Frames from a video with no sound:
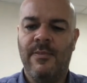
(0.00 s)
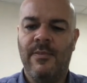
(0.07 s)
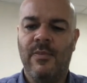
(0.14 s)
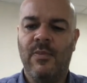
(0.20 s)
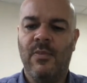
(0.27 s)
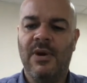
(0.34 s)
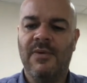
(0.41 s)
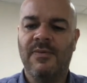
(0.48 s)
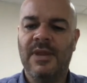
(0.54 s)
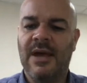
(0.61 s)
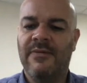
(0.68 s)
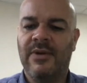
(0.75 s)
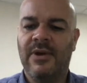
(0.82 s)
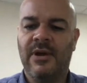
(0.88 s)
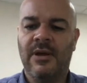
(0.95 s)
We've
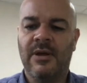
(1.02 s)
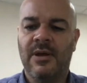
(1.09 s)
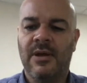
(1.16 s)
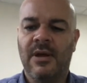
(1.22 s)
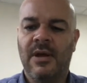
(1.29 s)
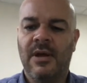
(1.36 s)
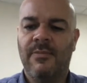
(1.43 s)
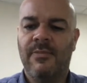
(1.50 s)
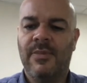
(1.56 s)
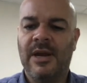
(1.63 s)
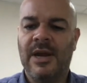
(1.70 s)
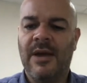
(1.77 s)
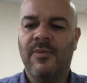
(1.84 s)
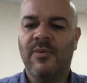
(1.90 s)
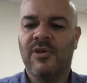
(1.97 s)
never been
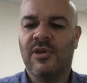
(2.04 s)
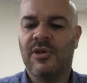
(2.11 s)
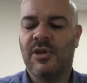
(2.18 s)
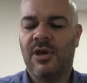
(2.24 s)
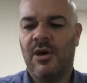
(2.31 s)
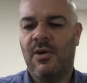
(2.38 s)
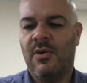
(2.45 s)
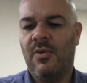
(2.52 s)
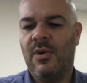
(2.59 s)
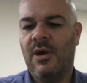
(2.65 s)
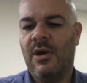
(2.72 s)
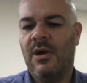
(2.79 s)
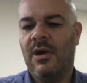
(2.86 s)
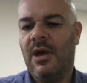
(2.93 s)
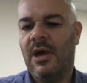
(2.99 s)
able to show
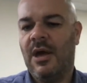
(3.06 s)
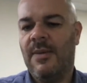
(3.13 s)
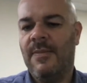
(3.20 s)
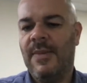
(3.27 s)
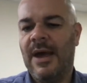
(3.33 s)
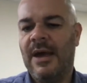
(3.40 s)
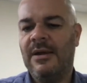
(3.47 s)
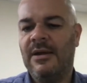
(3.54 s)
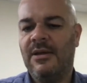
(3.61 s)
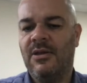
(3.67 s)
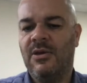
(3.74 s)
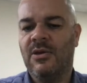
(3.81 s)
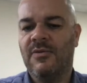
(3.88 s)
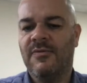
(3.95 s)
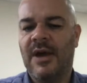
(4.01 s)
any
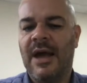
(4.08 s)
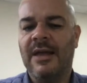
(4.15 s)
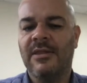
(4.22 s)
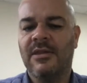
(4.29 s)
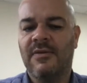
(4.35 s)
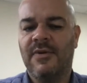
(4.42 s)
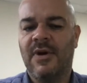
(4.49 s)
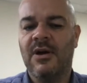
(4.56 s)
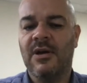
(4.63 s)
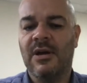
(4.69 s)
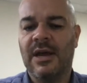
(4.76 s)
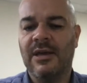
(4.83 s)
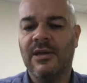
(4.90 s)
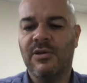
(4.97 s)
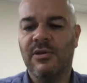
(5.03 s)
use for
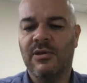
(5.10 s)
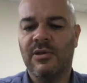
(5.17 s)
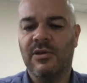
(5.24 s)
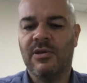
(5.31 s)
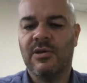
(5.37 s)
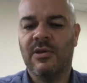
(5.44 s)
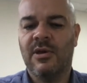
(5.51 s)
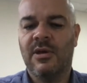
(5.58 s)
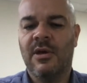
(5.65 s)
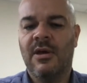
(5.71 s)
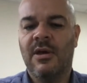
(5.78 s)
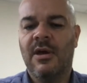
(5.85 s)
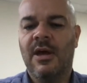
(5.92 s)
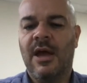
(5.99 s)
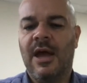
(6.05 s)
antifungal agents.
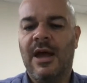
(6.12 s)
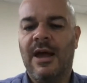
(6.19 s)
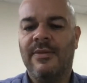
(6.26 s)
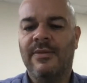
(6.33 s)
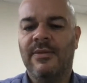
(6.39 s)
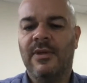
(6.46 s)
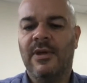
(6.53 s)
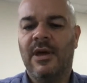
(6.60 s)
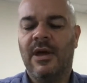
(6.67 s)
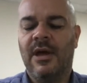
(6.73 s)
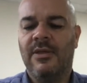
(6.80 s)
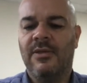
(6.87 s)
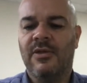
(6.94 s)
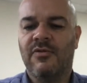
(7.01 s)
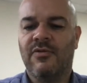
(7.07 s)
And
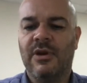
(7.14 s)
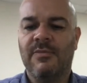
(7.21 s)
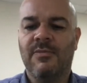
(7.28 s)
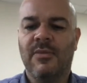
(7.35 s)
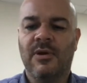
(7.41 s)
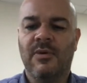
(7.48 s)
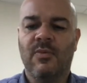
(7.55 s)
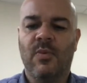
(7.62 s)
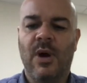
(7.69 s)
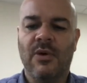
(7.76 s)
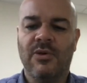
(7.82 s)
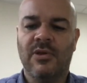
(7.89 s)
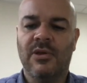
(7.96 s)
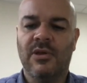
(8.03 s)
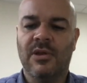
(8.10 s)
the treatment,
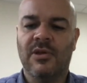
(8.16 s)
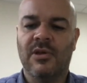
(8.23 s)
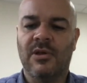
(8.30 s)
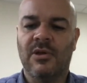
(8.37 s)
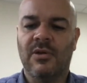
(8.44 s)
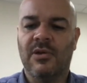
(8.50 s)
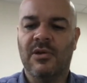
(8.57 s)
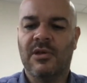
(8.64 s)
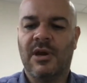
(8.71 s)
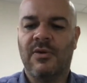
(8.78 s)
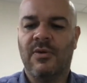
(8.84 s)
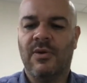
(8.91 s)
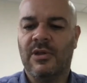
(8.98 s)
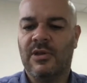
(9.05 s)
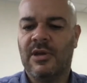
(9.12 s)
whilst it does include
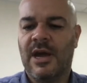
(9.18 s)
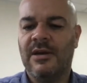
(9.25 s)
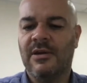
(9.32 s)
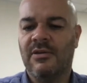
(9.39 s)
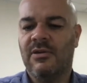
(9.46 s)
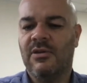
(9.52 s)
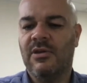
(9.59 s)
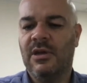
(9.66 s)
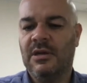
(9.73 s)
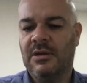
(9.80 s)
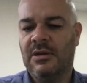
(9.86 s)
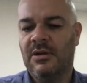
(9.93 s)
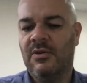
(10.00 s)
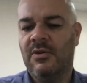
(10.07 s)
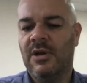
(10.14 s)
steroids, can
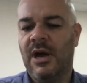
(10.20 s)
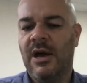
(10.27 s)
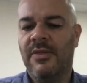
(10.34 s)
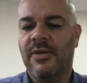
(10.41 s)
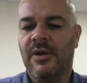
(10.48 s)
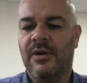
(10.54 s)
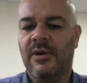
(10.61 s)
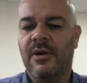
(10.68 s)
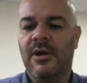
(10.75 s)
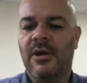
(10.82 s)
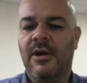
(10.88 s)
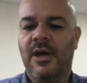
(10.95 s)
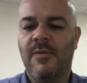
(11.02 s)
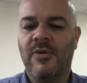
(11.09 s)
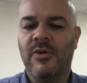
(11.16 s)
include other
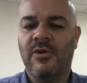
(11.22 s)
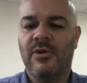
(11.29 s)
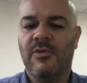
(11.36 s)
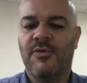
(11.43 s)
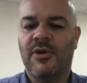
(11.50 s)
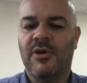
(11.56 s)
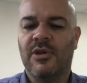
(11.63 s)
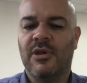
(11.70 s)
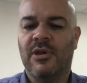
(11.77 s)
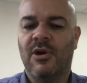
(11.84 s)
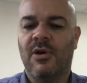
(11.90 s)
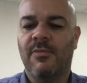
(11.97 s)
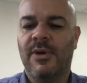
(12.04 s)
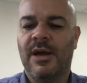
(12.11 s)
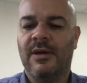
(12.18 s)
immunosuppressing
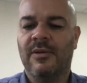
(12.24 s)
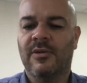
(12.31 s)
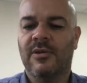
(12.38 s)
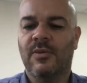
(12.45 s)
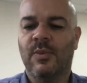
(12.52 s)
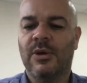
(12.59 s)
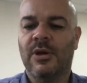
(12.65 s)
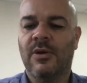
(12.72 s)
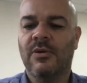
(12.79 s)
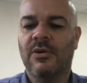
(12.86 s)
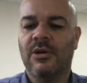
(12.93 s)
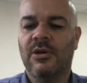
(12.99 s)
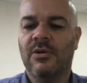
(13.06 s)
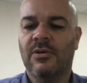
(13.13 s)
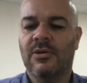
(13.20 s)
compounds that we don't
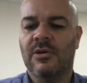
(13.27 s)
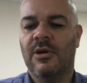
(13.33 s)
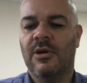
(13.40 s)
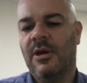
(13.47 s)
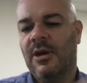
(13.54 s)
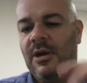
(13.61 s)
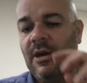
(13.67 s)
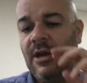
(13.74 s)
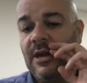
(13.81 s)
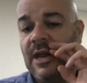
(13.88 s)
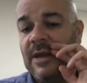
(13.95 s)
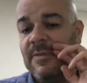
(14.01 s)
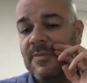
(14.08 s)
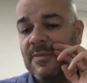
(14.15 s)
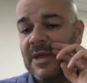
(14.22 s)
use in
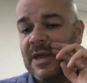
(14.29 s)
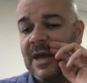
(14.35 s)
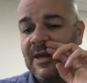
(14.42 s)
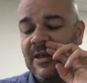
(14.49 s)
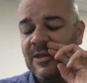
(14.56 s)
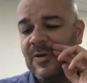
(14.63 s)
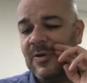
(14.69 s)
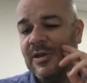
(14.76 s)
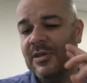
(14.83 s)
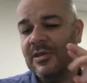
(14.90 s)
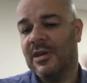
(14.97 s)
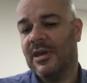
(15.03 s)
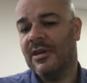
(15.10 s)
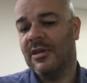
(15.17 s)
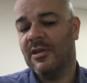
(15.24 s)
ABPA. So it
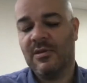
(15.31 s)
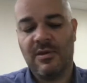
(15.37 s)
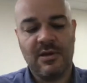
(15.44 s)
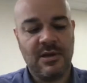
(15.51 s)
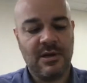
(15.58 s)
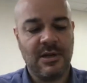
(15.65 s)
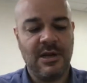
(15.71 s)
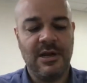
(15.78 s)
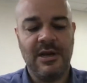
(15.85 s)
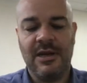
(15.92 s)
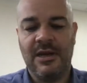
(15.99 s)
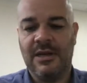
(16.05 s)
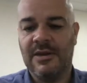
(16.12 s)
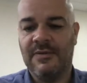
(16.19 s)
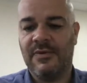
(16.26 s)
is
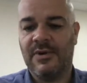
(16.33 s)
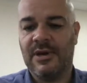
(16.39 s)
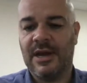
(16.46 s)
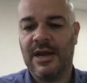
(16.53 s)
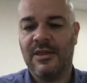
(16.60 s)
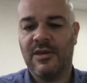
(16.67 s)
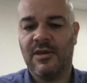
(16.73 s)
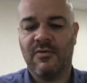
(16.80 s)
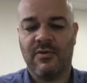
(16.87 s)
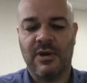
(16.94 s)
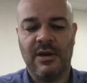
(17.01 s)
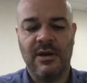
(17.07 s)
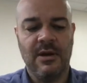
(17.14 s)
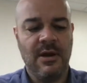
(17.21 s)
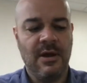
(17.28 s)
clearly a different
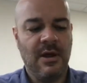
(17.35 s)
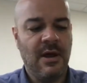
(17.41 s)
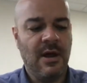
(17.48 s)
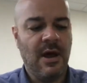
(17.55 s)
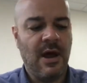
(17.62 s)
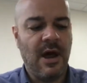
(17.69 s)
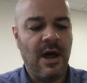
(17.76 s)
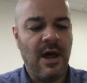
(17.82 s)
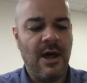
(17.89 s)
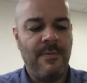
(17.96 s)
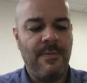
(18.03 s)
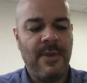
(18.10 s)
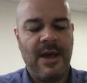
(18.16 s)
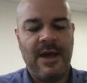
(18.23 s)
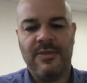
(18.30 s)
category.
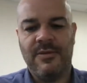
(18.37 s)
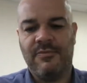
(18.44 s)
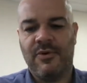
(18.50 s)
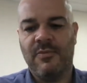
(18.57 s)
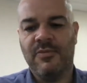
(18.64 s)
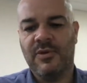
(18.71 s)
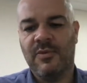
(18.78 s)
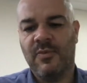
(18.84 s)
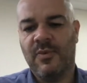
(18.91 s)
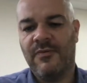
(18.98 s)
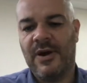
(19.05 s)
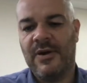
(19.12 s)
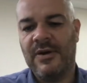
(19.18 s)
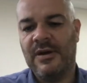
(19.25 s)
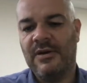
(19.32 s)
At the Brompton, we're
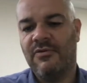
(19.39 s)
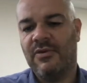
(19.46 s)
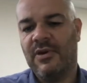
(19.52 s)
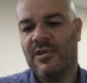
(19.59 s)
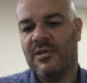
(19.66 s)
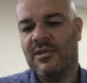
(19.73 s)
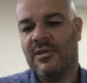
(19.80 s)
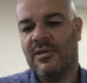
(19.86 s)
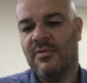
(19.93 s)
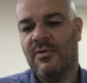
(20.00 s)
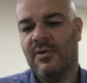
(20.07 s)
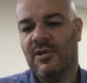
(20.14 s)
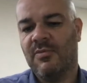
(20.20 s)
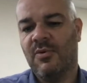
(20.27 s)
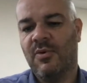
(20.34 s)
very interested to
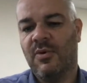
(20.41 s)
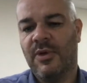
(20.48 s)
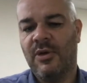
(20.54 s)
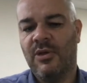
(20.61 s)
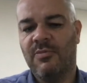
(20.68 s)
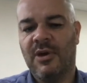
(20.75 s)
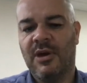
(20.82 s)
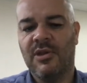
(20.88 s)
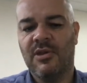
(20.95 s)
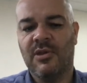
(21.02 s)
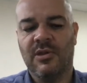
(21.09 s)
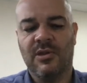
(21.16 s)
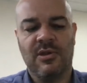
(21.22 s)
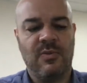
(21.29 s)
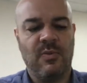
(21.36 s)
explore those
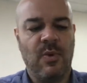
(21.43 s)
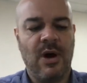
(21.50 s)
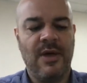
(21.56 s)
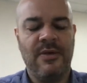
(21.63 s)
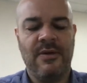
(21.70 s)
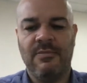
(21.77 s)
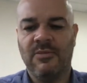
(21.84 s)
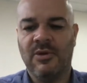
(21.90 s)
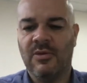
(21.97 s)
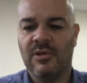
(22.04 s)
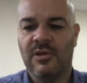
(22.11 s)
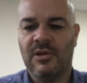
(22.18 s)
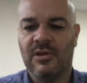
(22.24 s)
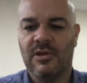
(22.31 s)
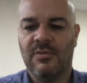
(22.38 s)
patients and why their immune
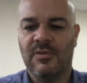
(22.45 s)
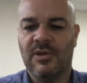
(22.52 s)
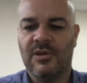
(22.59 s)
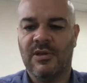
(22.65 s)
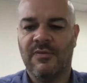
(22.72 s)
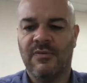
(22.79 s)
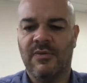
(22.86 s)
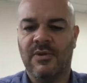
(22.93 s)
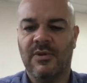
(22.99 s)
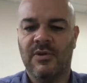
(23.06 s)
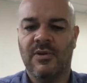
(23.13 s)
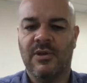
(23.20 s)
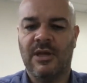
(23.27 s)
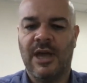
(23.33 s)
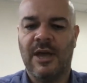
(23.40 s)
system is different
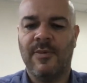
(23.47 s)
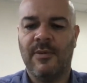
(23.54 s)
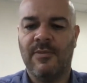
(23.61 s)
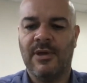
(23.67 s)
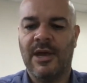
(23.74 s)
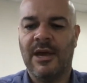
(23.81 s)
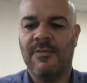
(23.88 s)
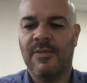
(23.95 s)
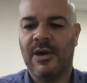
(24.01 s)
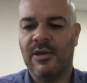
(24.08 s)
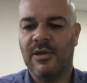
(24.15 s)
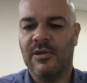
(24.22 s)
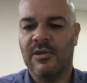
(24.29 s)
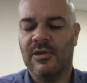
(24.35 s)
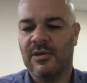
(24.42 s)
to the ABPA
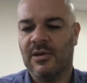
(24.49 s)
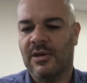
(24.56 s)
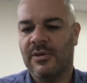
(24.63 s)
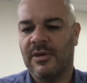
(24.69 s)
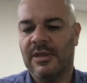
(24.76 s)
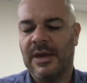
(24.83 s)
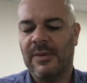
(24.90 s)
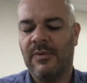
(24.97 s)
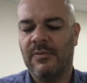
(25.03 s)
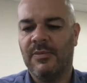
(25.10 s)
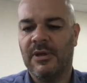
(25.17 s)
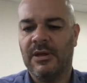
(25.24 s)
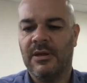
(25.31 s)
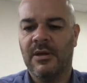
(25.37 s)
patients. And I think that would be